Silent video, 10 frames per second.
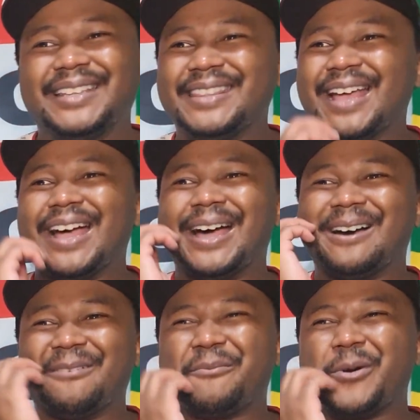
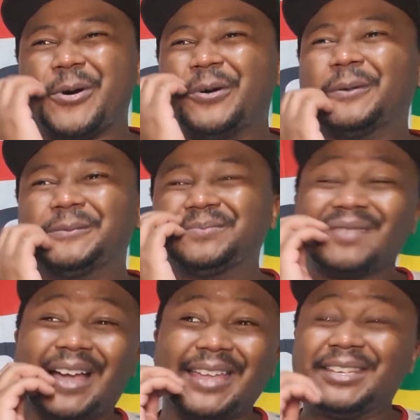Nah, bro.
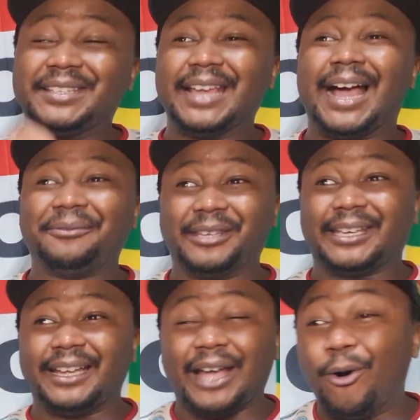I have to
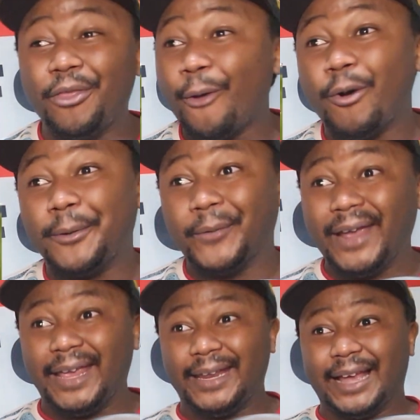get that other one
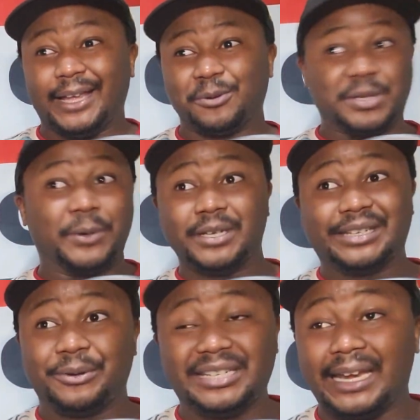where he
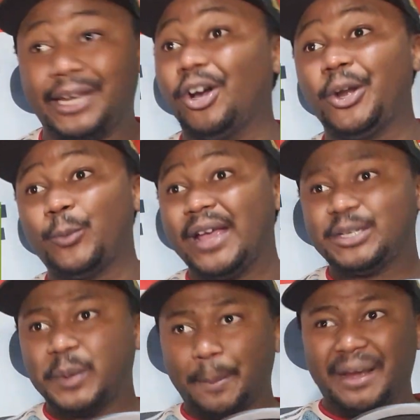was at Lyon, where
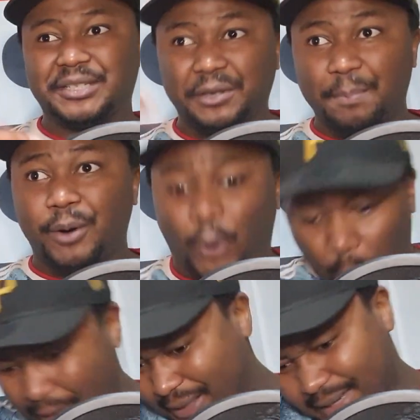it's with the passing the
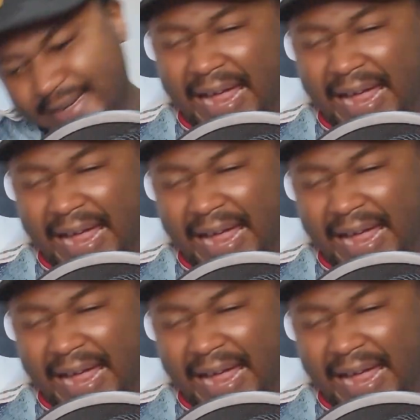ball,